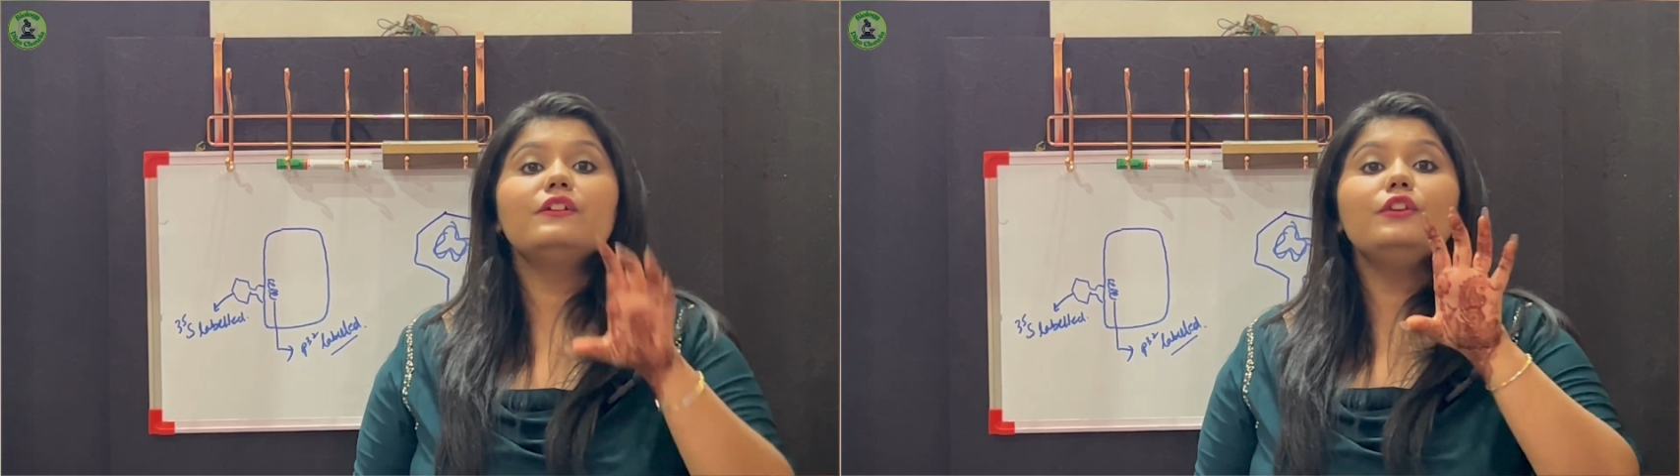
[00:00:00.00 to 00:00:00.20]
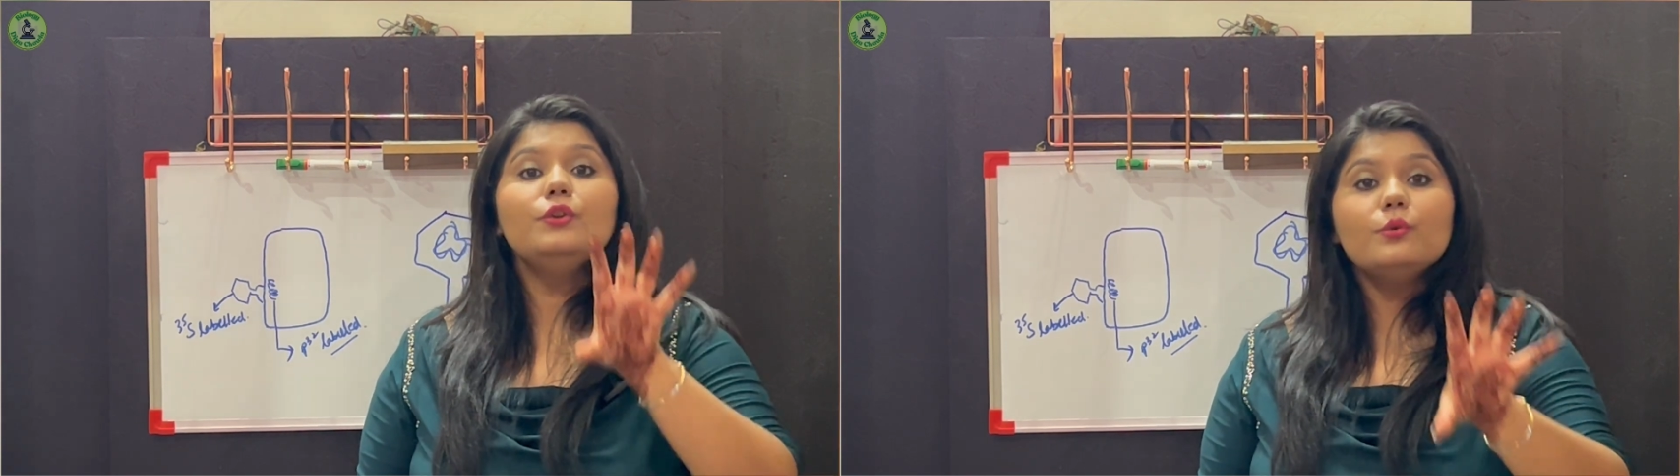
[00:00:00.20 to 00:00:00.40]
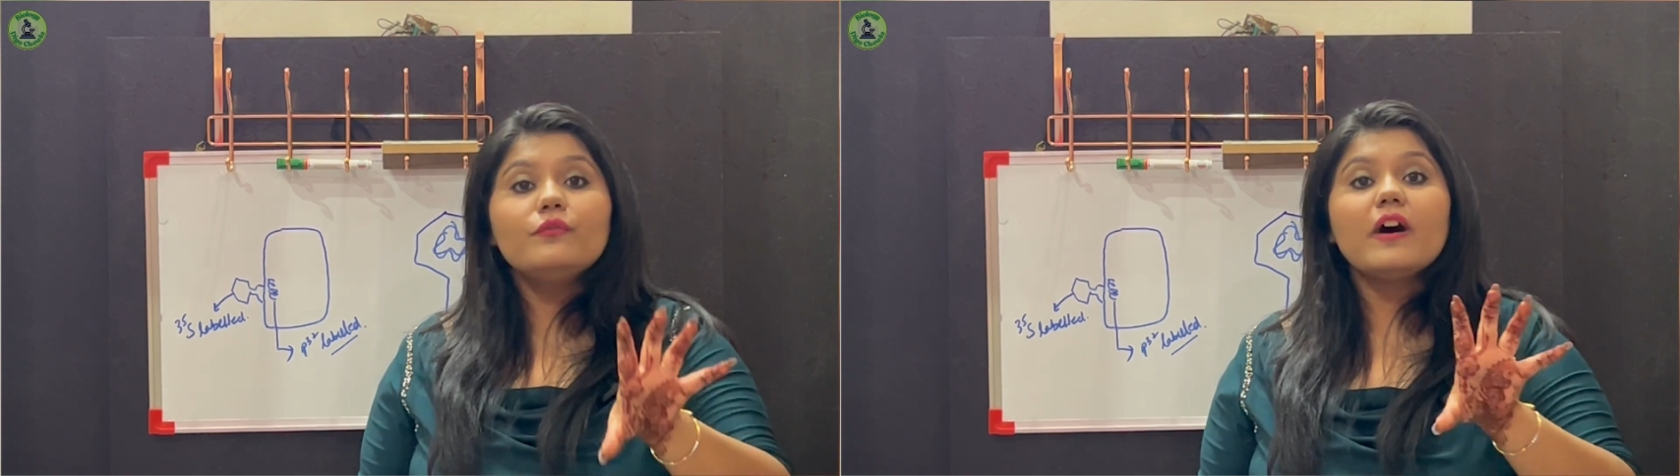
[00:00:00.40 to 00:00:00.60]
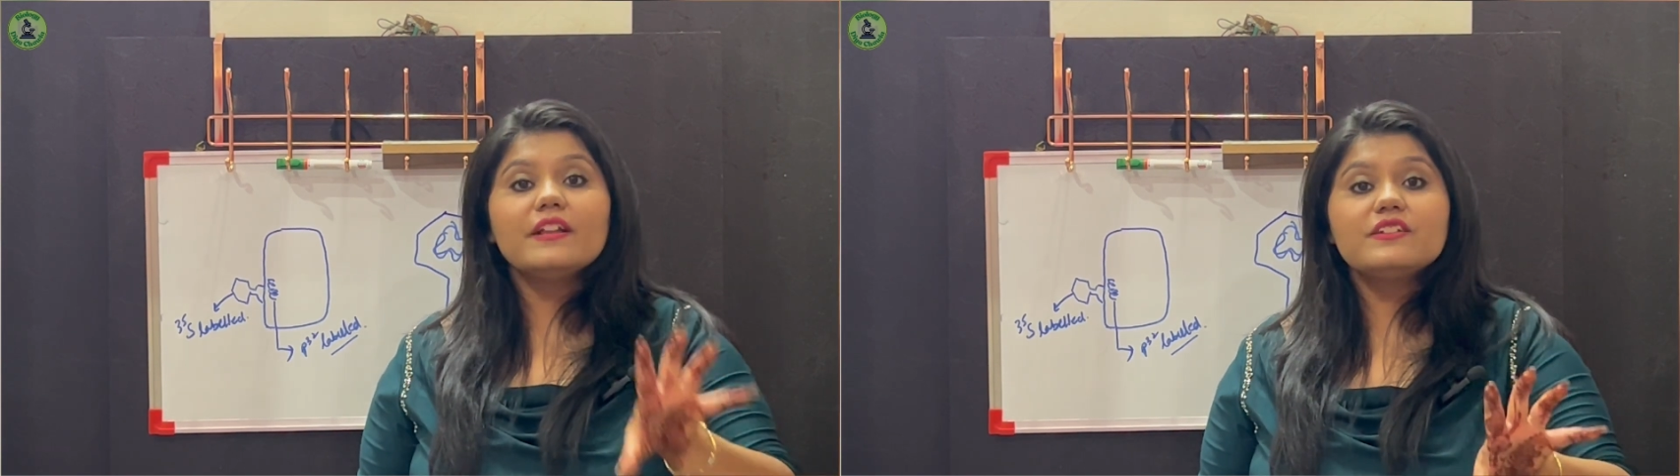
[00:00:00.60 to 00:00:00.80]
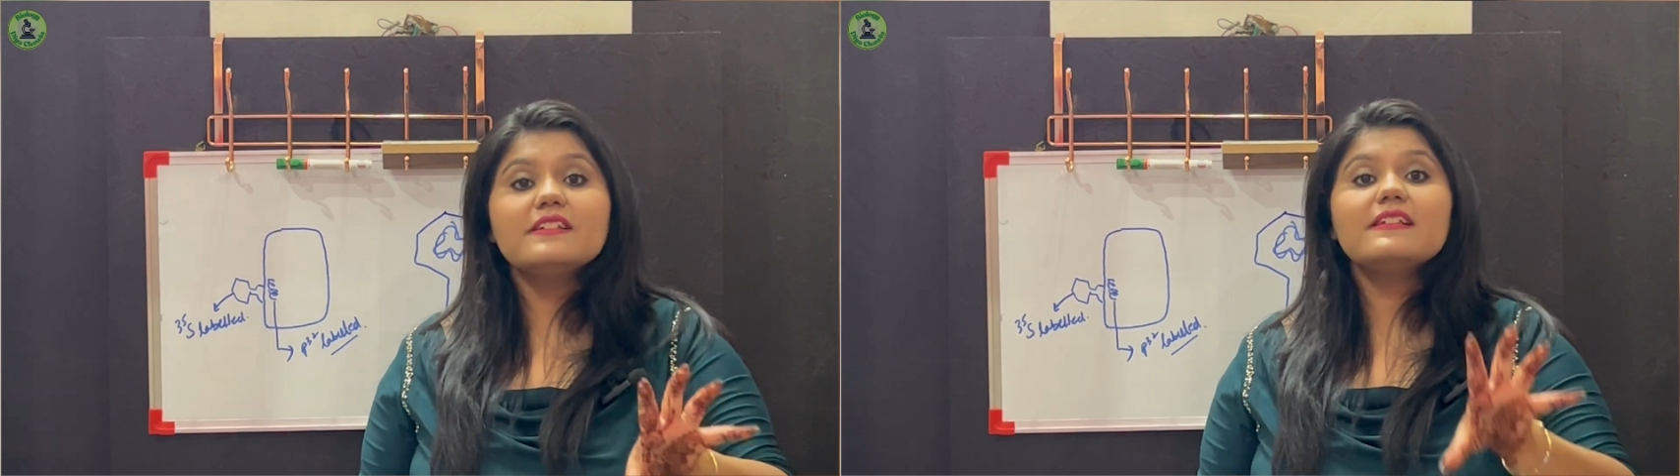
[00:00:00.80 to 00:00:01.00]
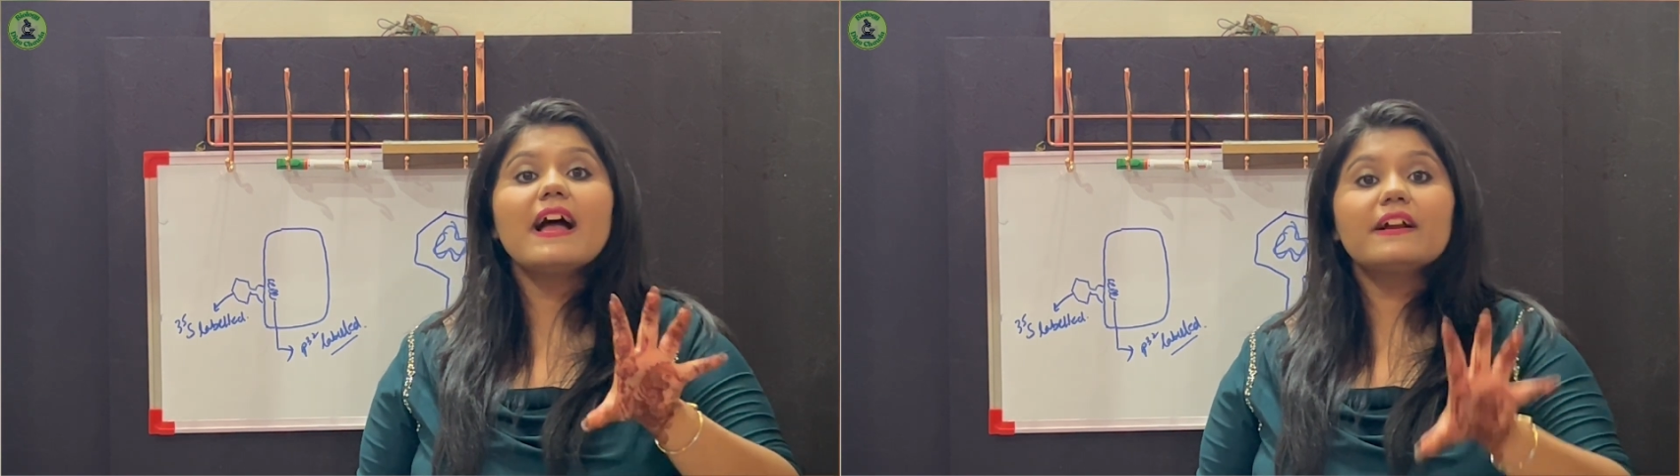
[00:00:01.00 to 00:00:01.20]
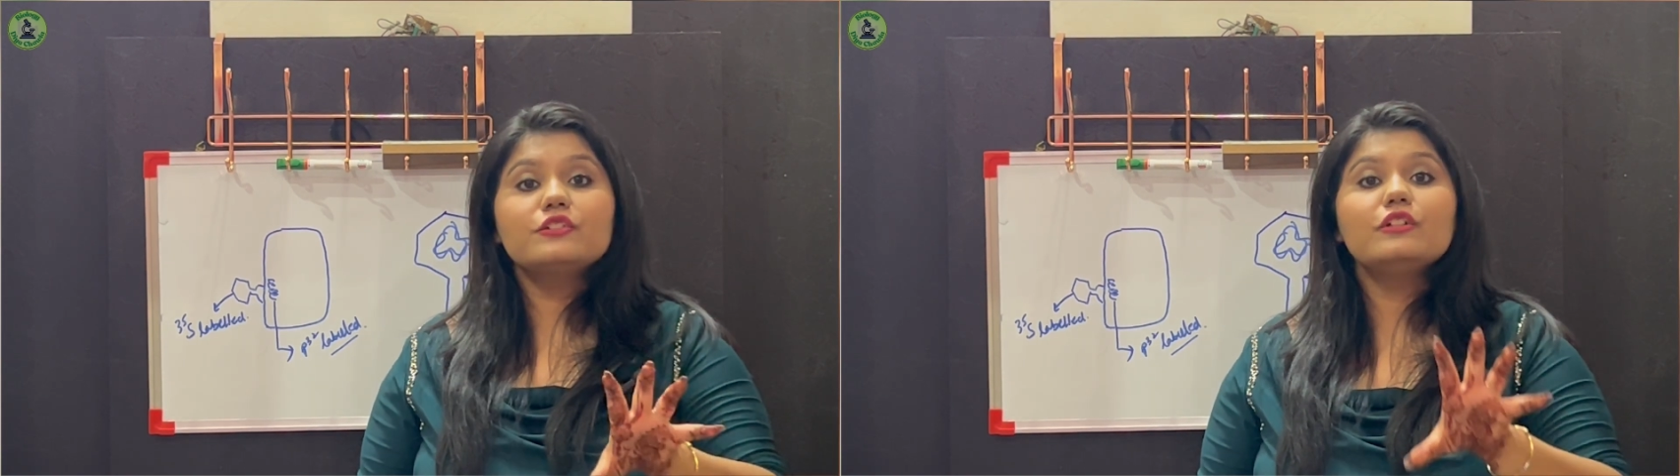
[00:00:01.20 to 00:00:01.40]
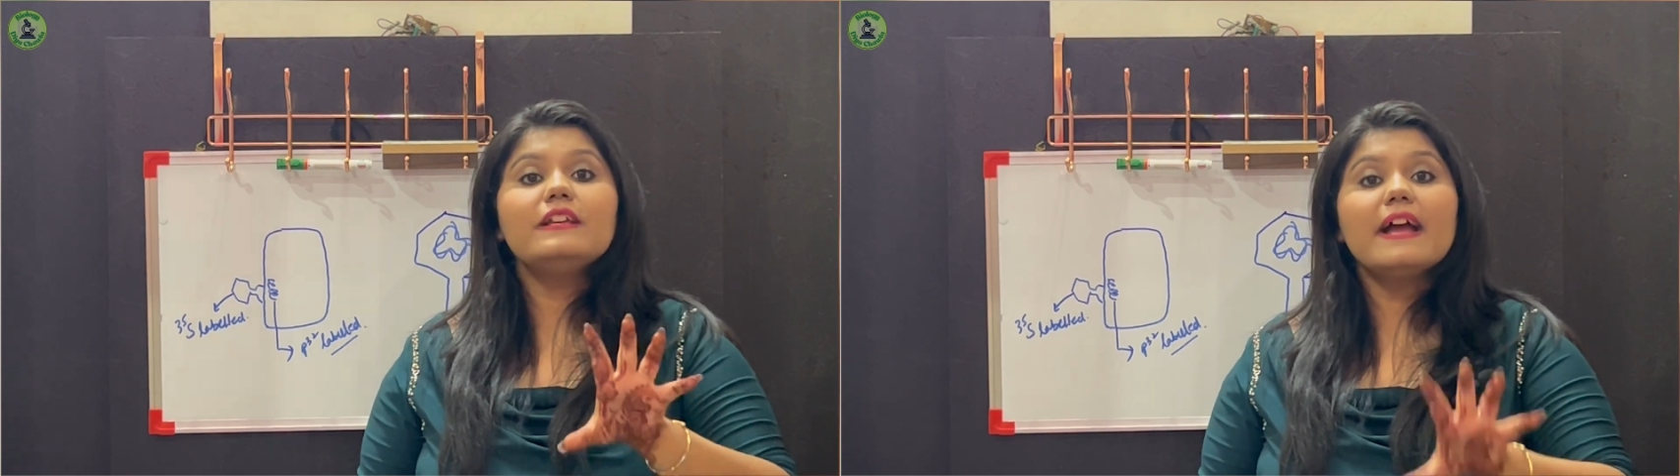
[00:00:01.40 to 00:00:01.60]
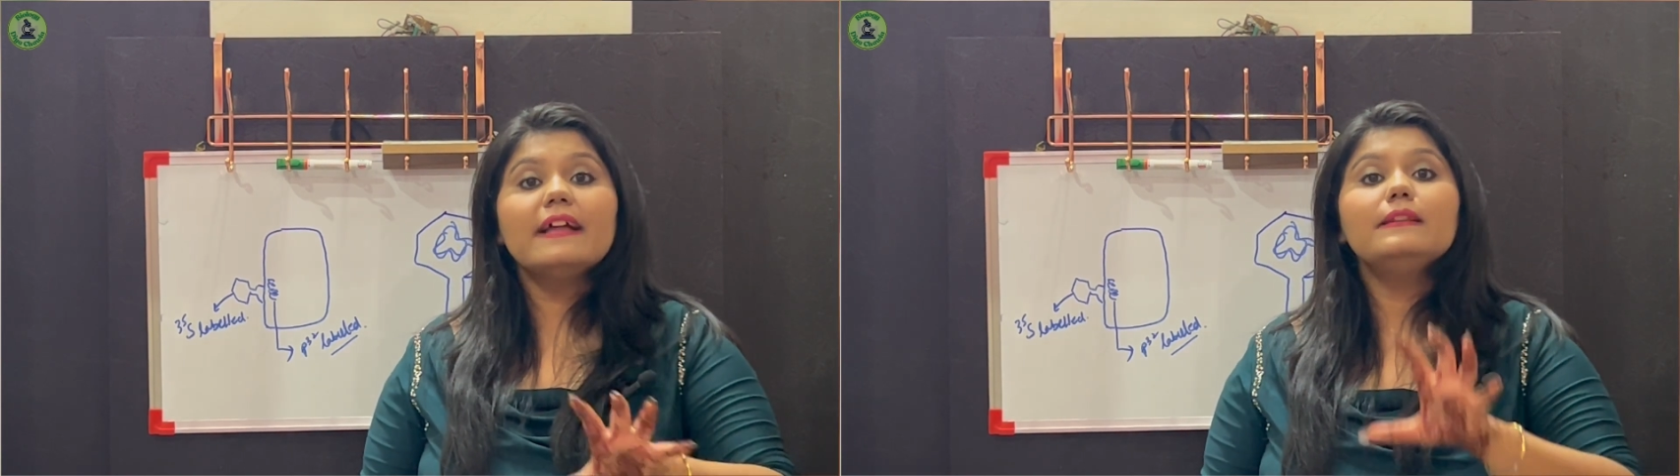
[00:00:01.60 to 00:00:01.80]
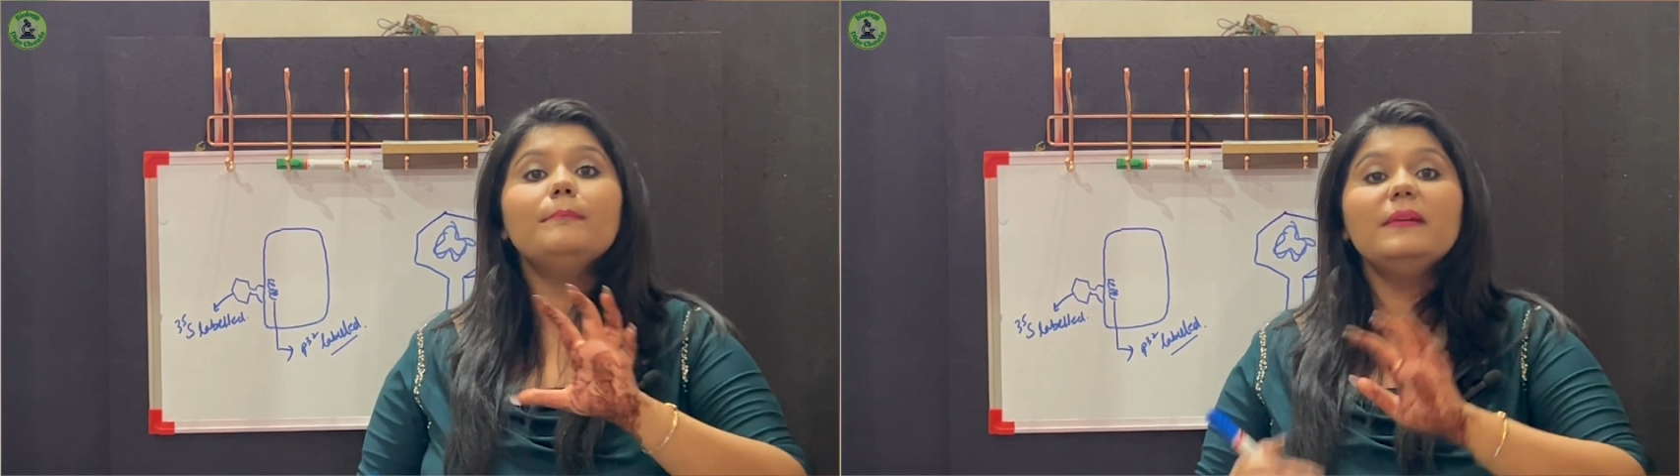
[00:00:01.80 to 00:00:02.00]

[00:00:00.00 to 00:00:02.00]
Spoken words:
The new phages actually had the